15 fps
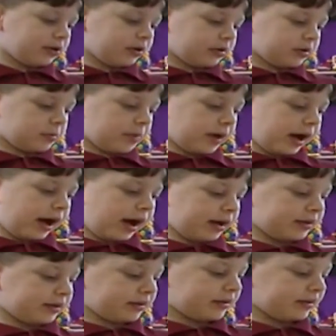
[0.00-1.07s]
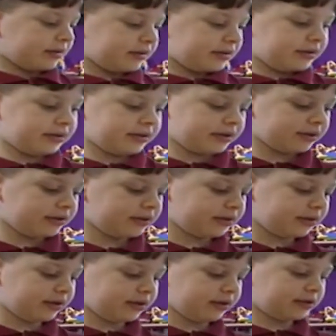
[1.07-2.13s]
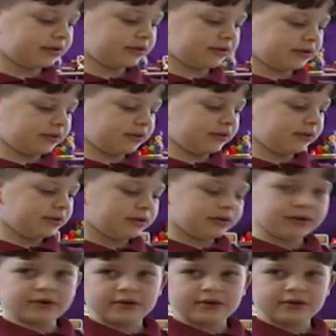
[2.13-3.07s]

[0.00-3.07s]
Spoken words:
those parts to do